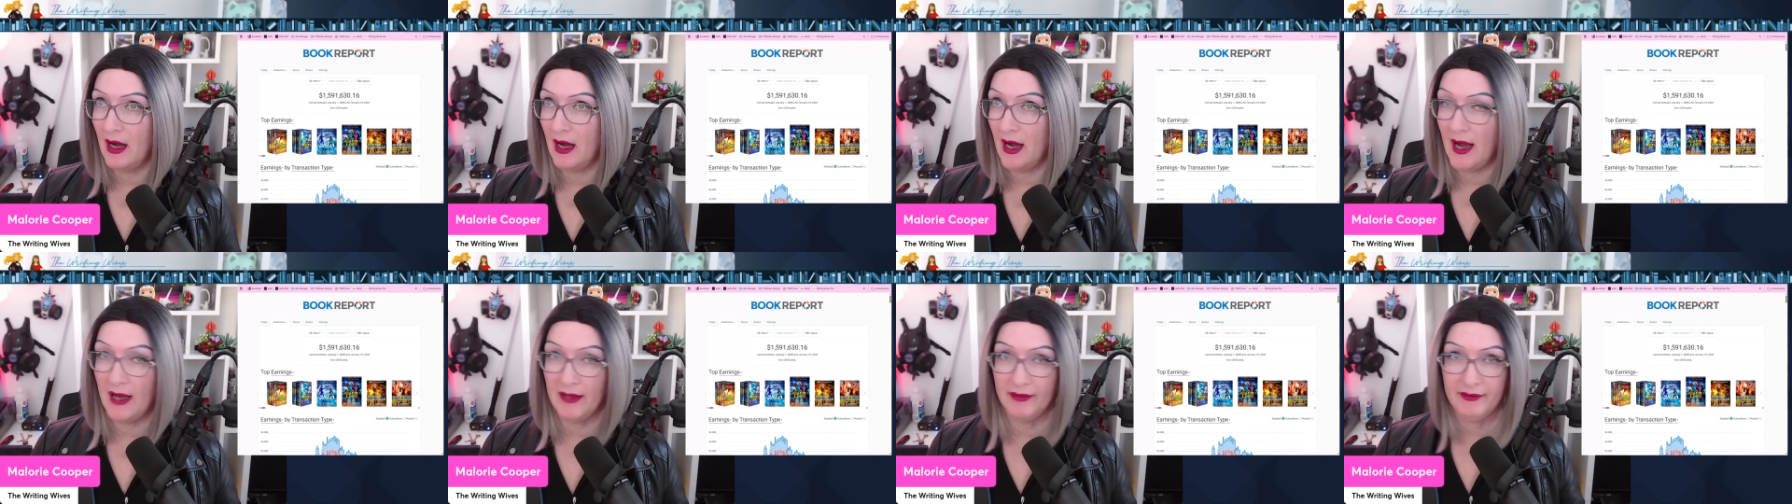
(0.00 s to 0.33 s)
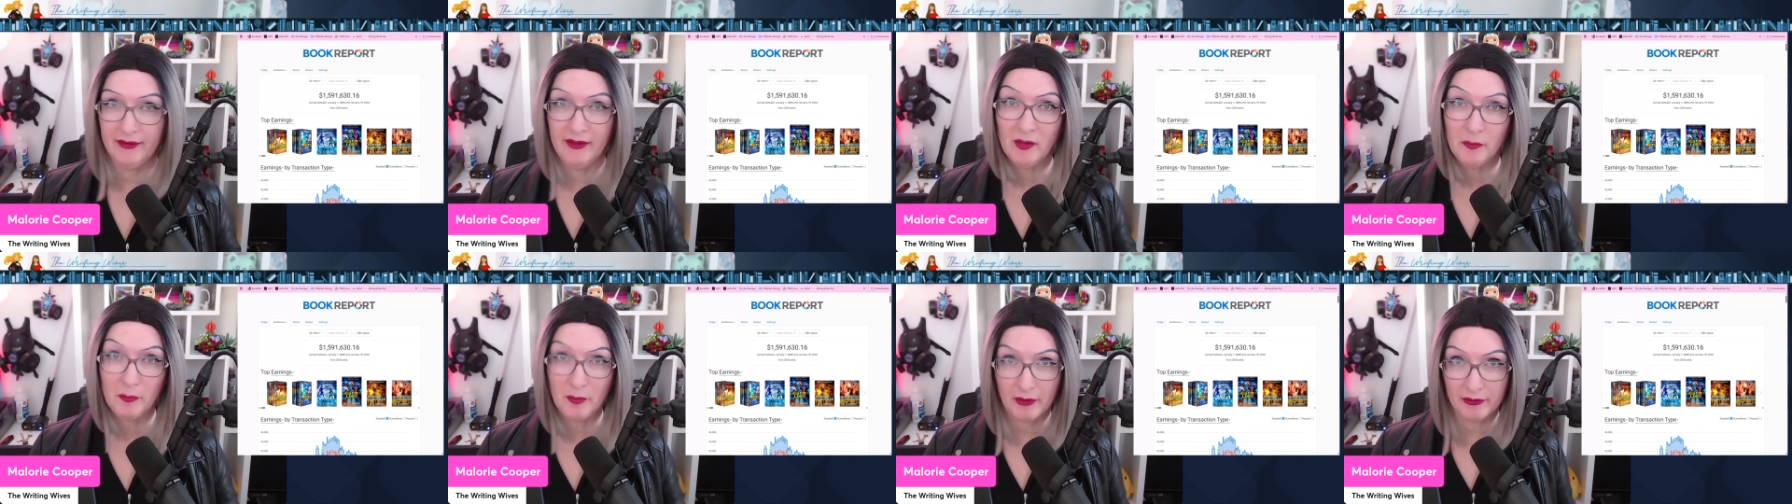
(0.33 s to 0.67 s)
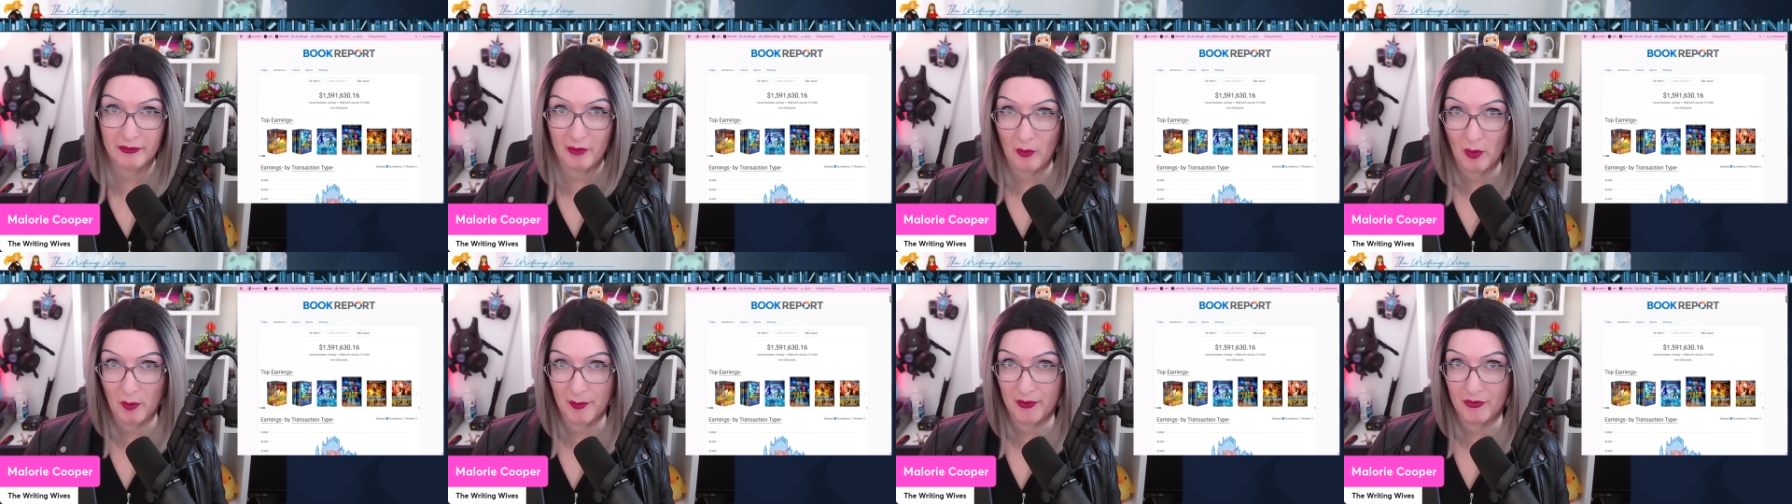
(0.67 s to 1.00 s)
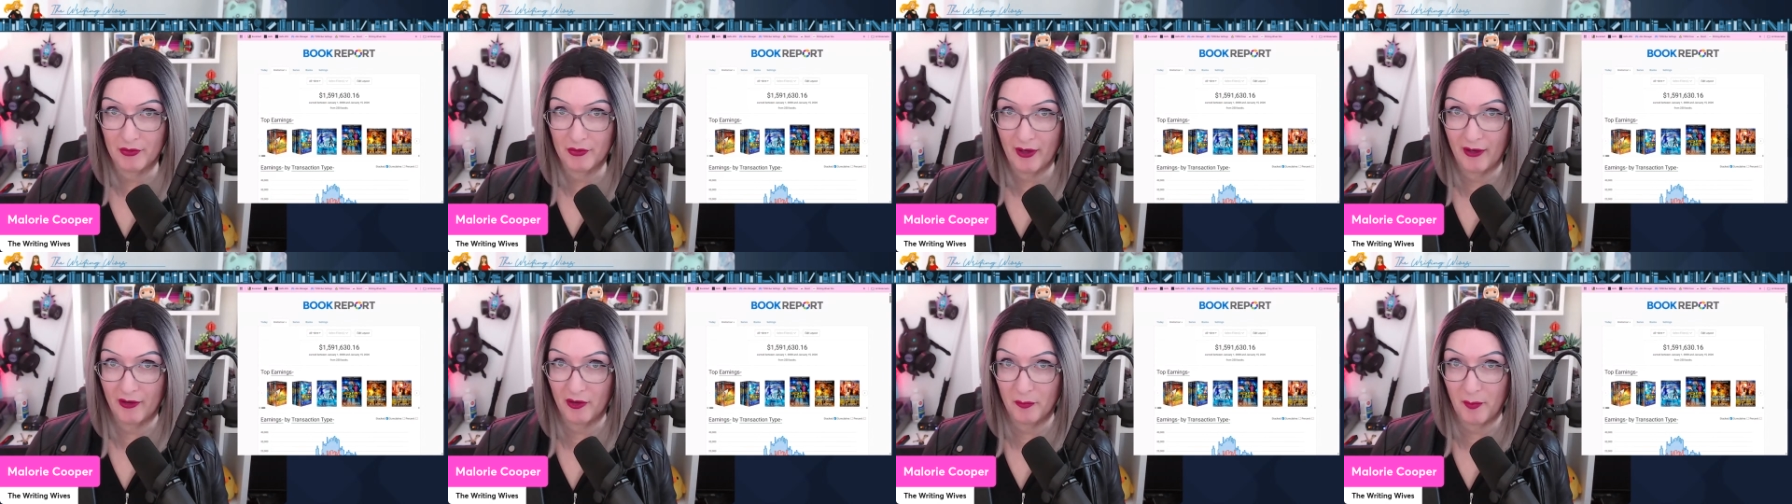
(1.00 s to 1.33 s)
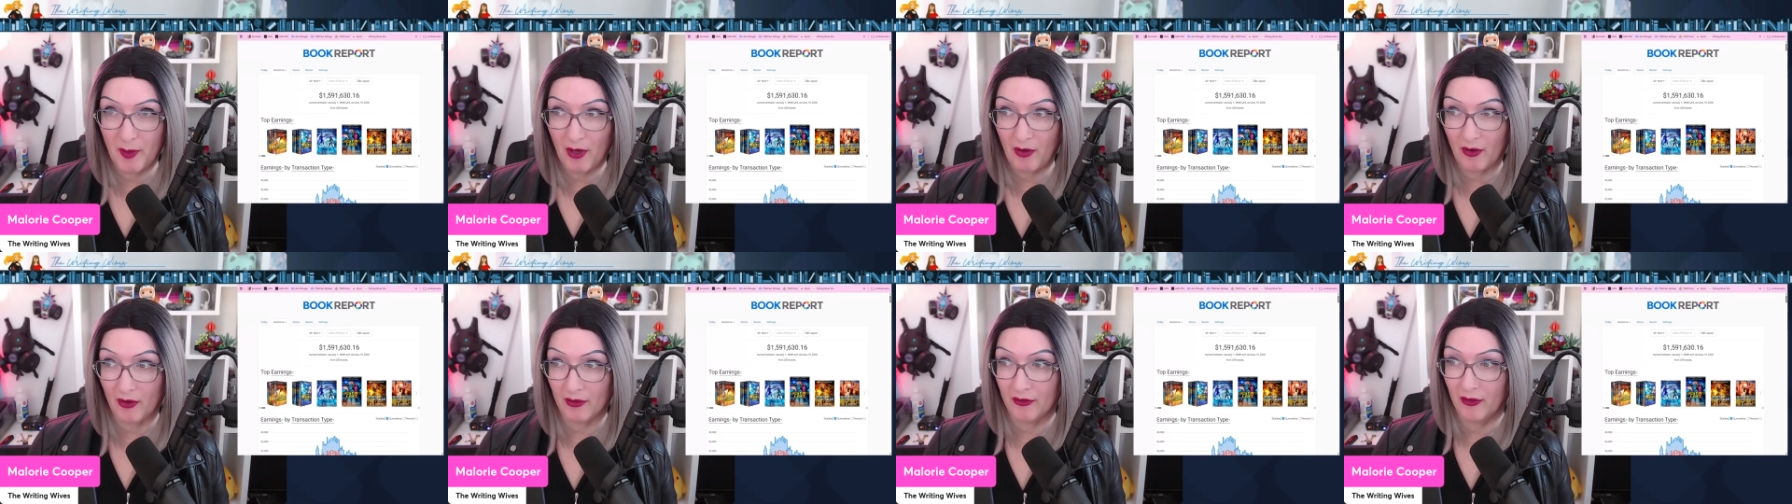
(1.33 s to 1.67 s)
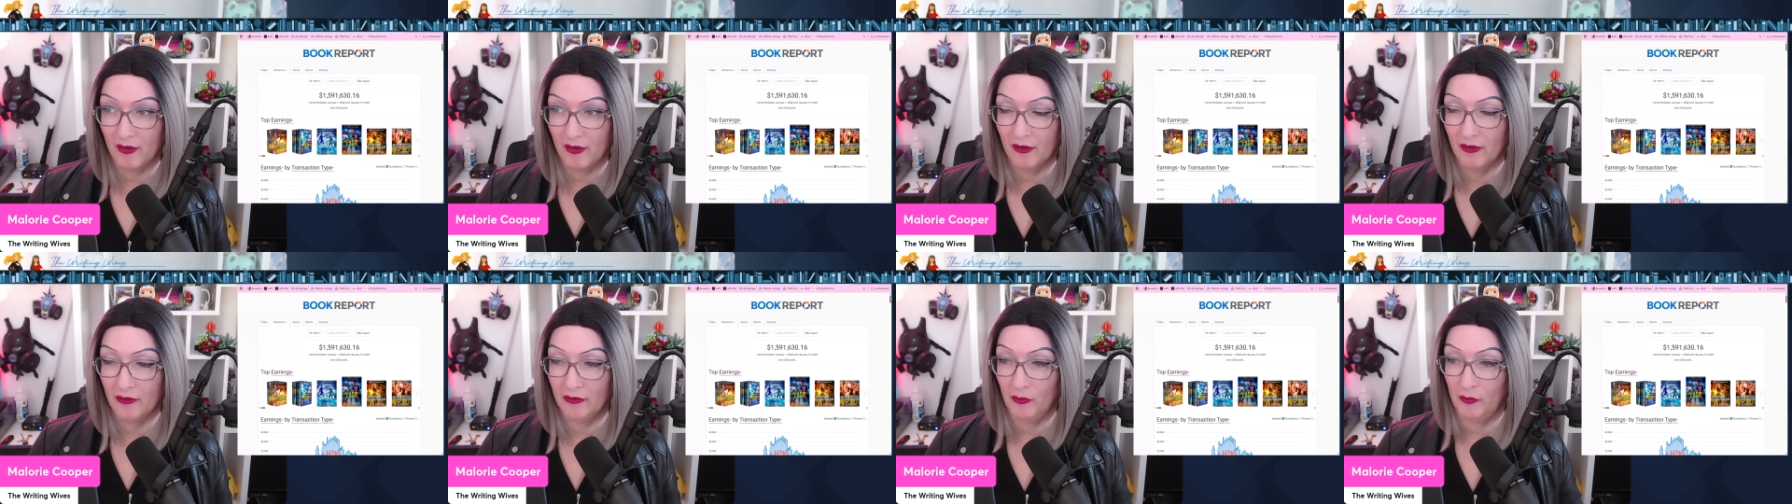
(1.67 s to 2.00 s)
I say this because I want to be transparent.
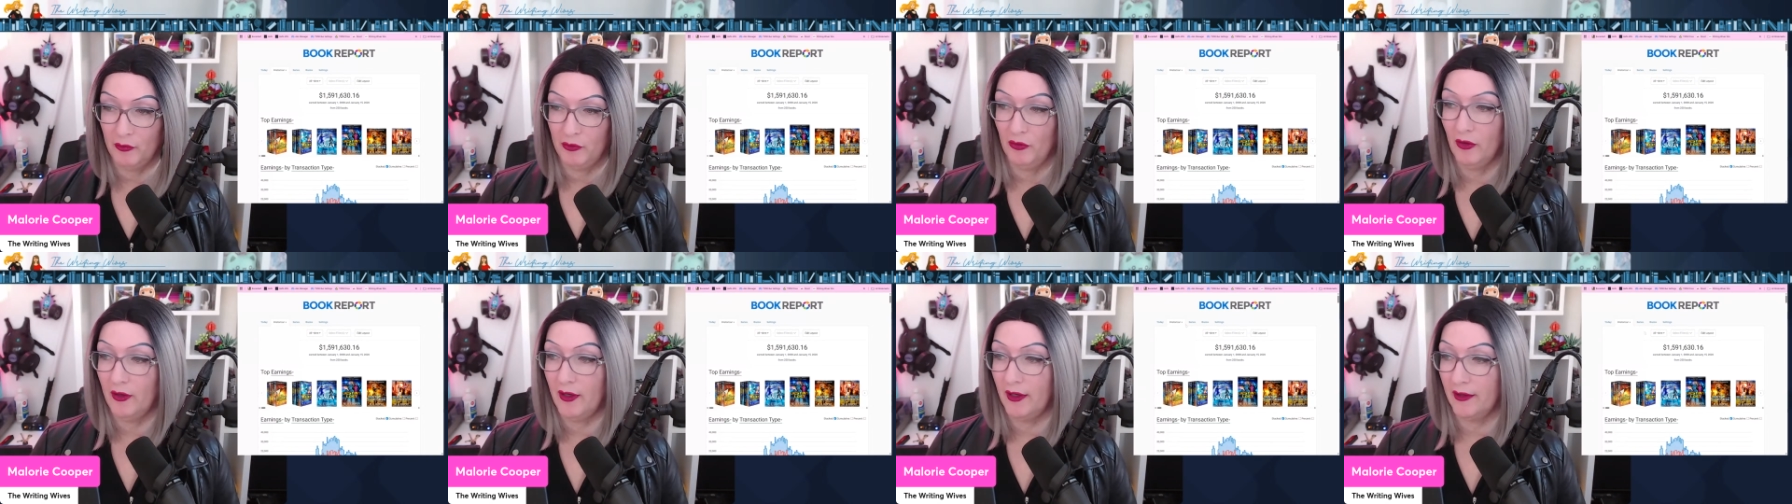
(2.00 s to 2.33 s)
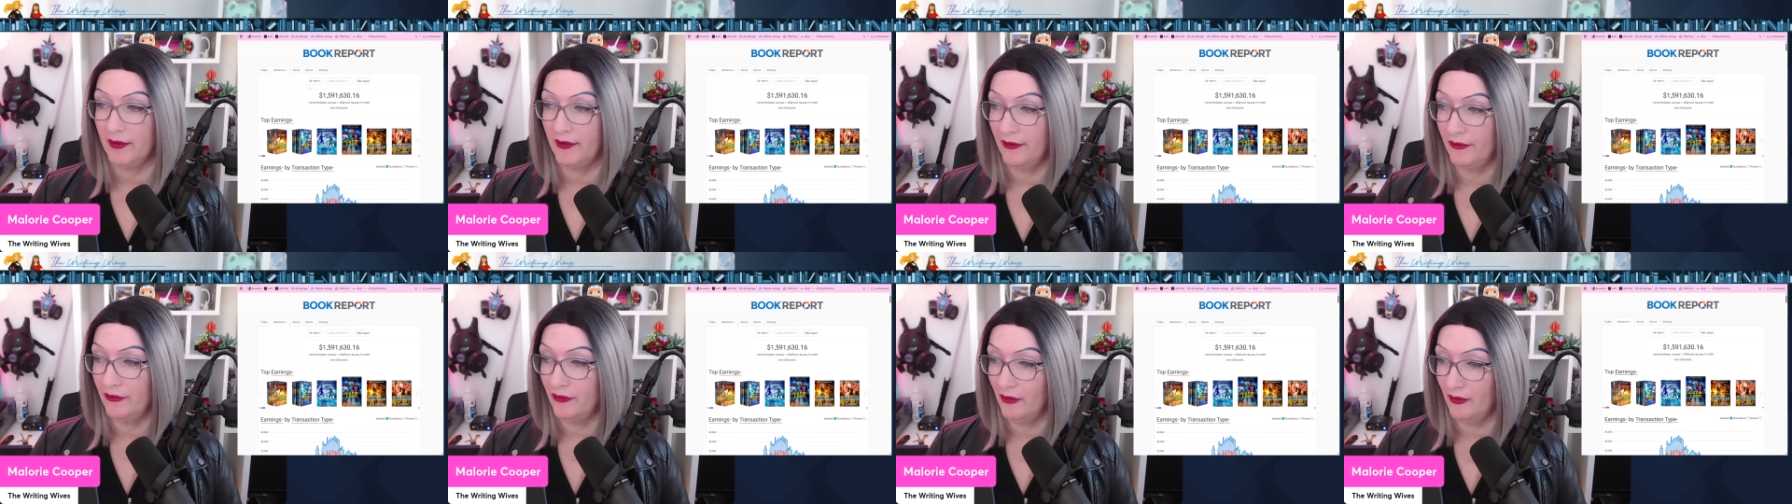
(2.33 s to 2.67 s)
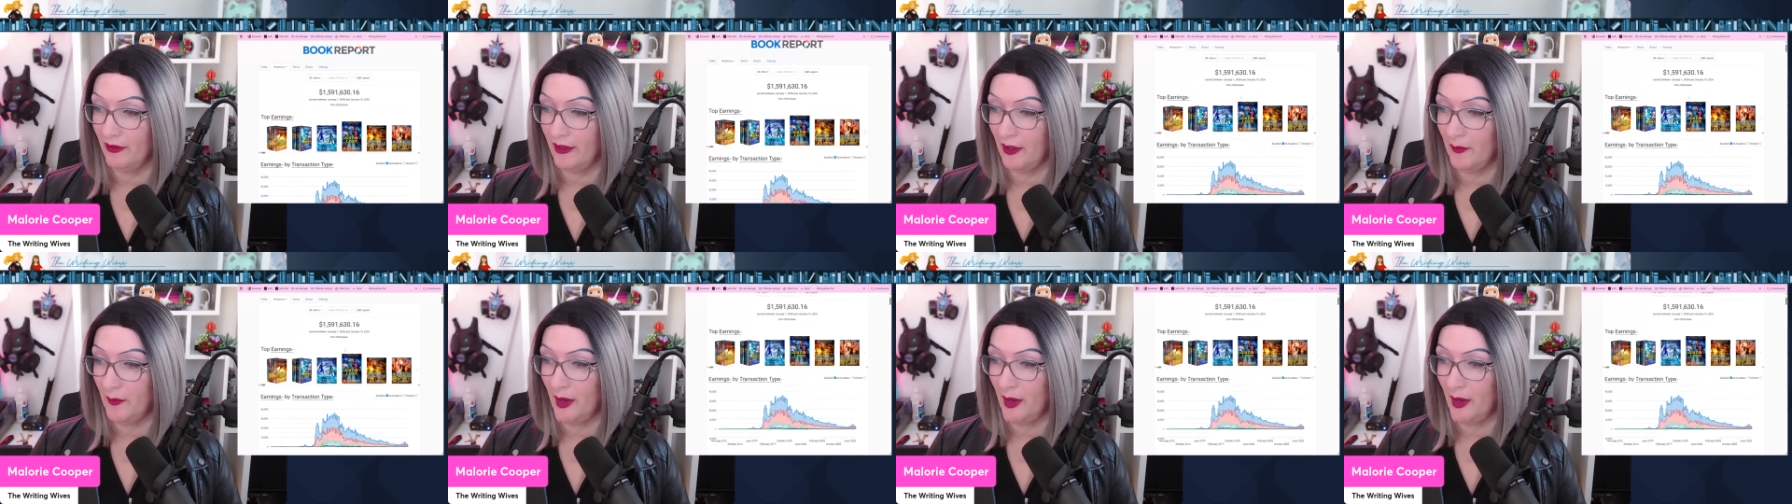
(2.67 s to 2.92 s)
So when you look at this and you're like,